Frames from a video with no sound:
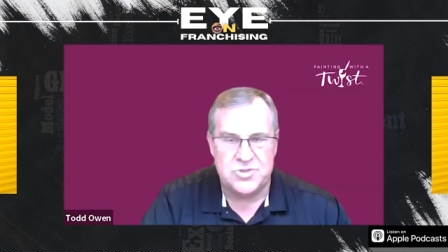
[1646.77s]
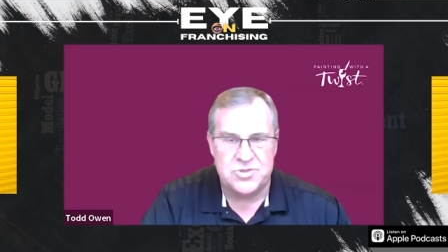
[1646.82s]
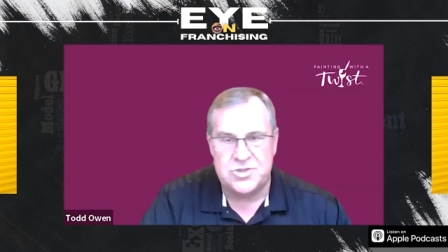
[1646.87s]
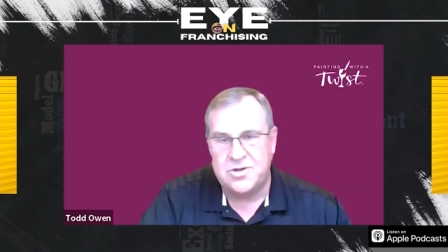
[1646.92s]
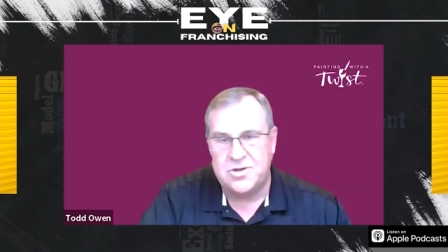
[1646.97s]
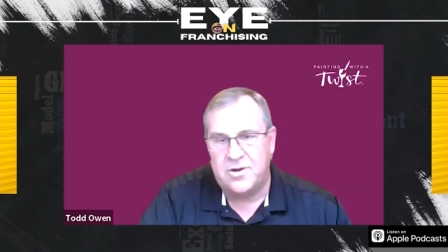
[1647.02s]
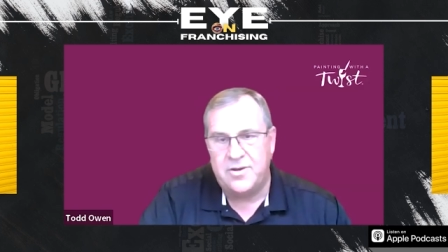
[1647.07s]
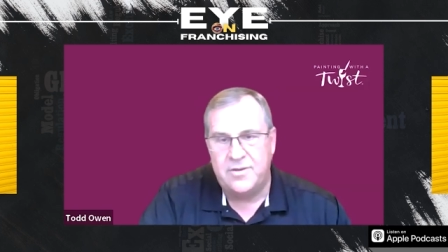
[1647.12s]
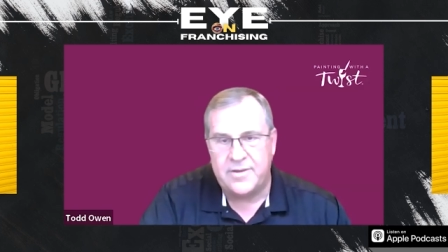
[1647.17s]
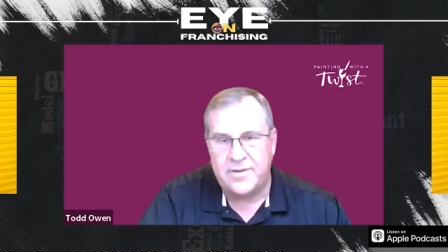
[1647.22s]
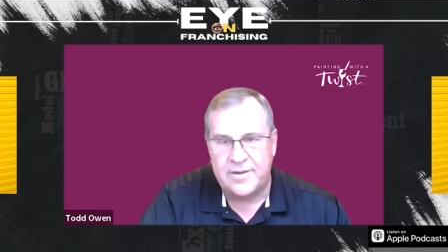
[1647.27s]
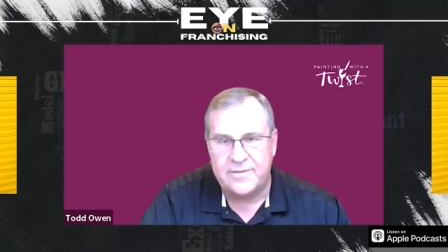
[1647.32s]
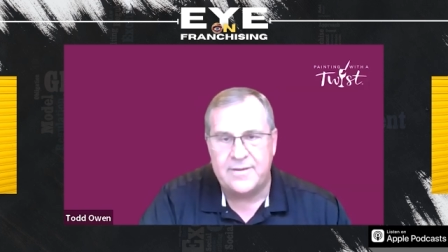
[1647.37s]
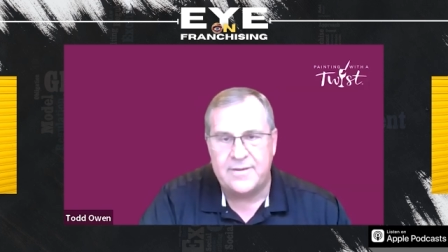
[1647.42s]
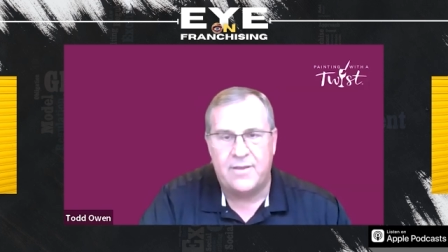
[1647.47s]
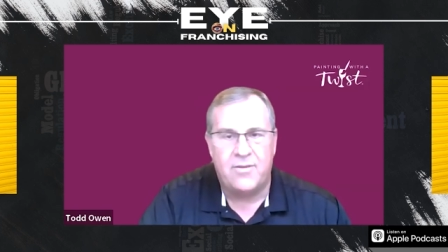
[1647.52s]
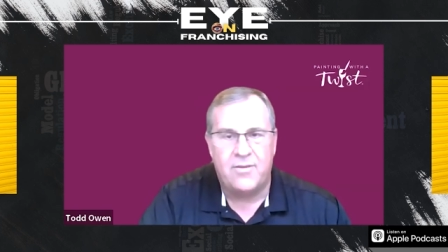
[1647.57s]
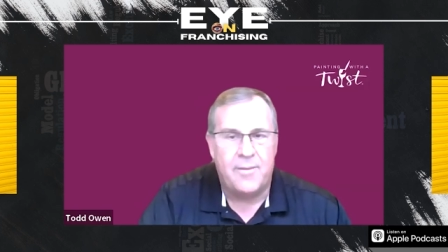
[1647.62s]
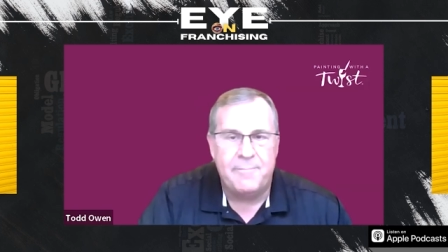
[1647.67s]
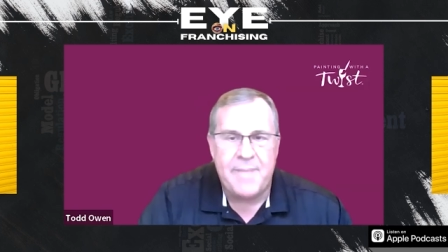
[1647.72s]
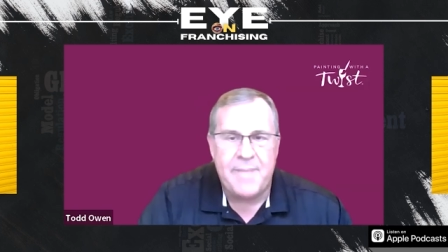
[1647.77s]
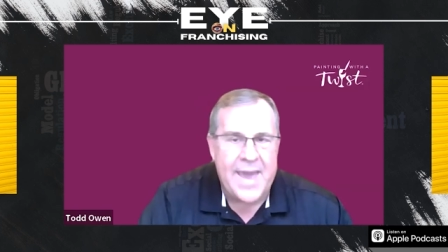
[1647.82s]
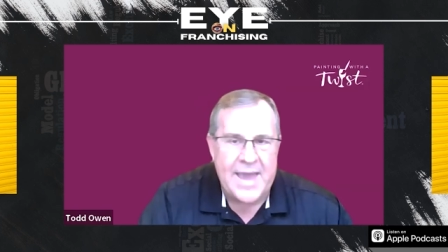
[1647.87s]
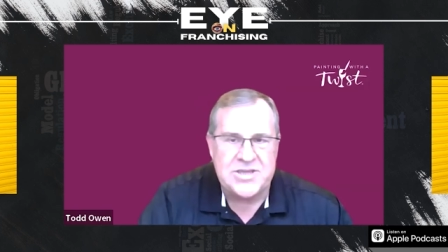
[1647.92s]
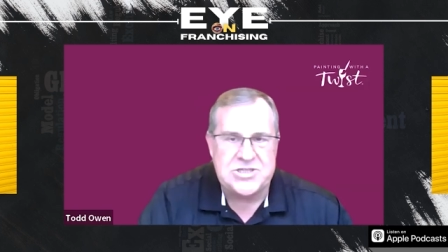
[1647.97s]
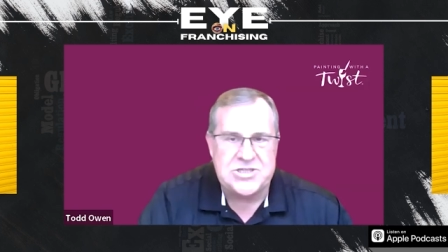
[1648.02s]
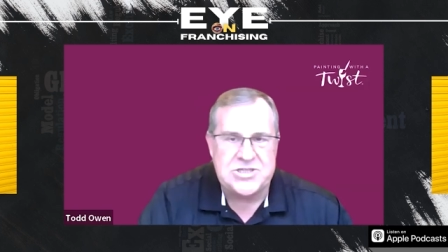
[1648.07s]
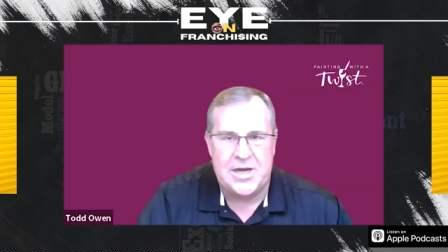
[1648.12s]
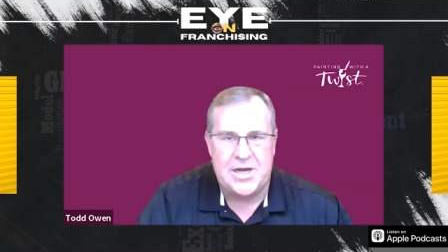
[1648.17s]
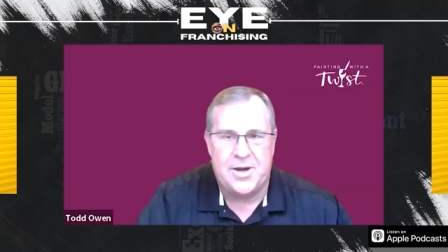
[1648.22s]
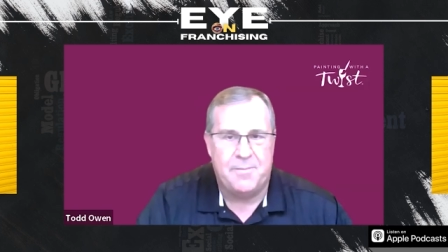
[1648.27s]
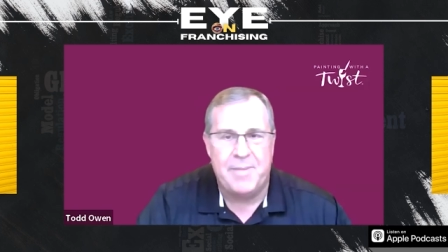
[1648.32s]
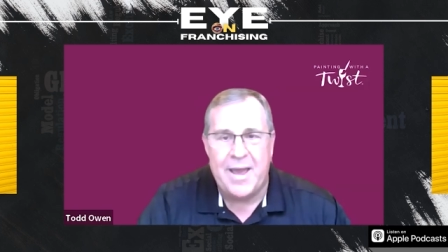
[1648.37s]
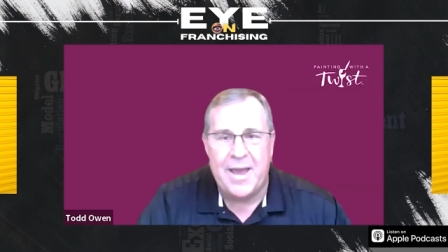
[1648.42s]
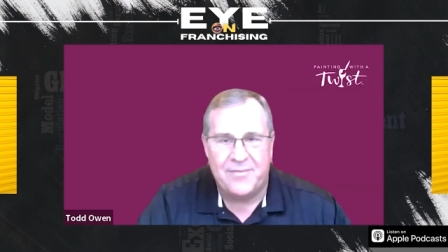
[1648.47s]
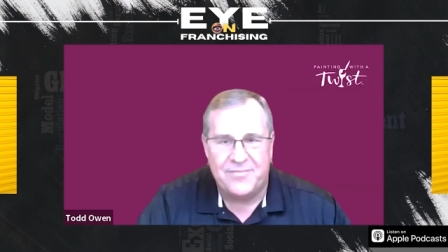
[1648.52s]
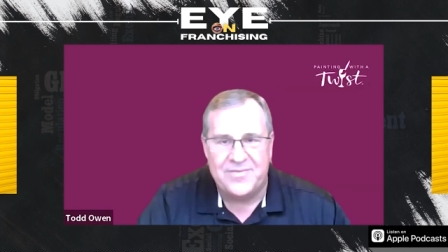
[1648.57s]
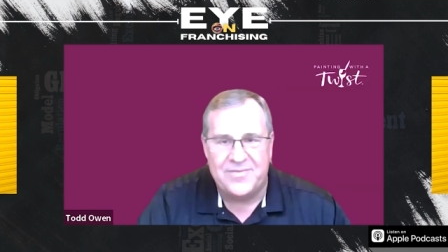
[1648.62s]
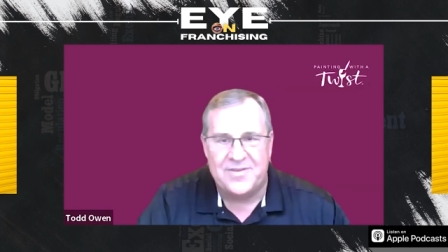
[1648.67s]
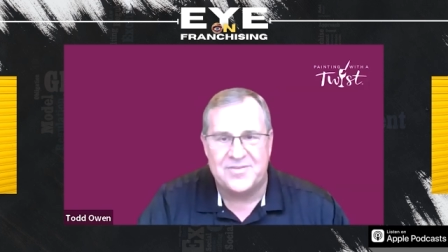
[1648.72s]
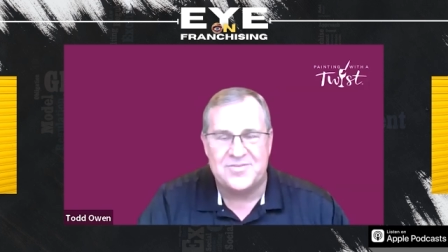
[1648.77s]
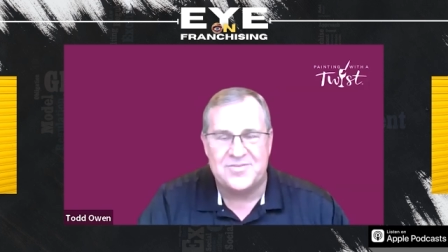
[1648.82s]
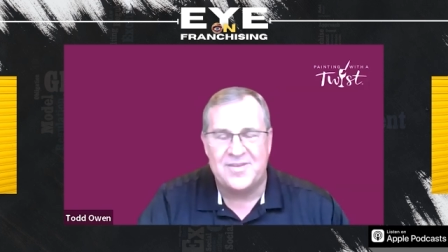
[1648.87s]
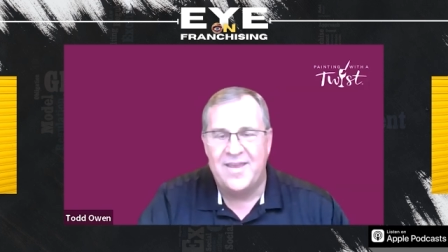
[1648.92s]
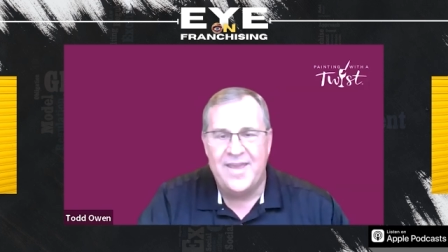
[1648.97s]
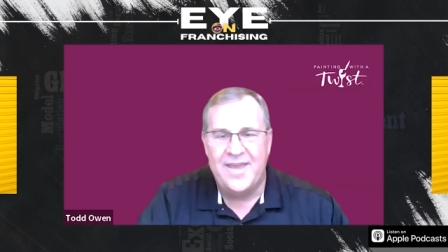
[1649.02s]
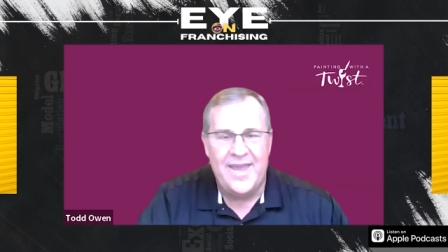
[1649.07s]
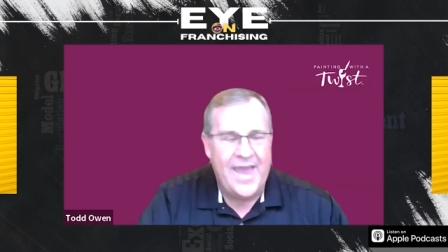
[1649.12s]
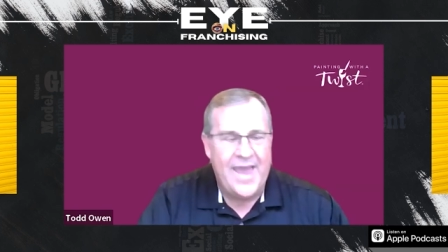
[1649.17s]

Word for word: I'm sure you can tell I'm passionate about this.